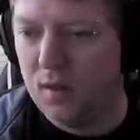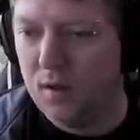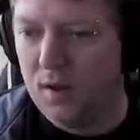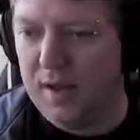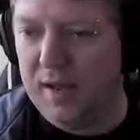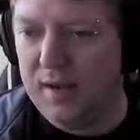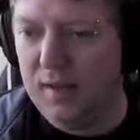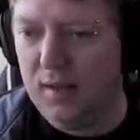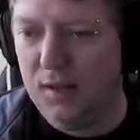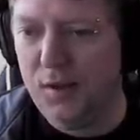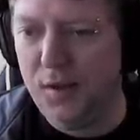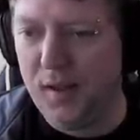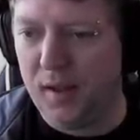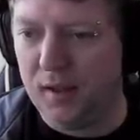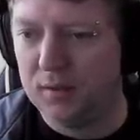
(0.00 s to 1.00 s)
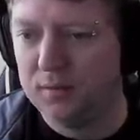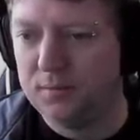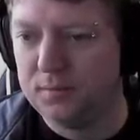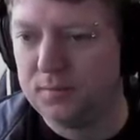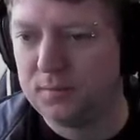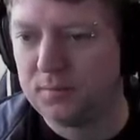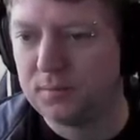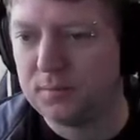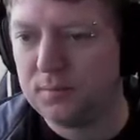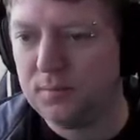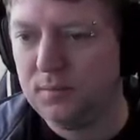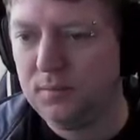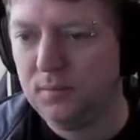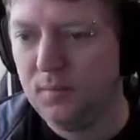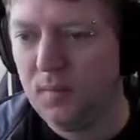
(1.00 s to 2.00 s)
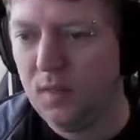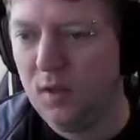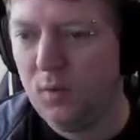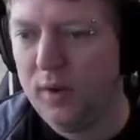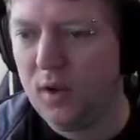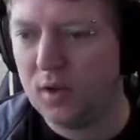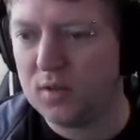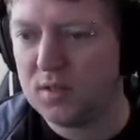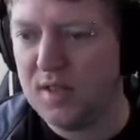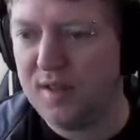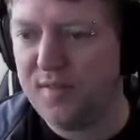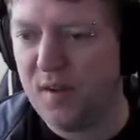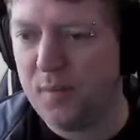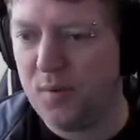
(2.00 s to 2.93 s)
Hallelujah! We got stuff up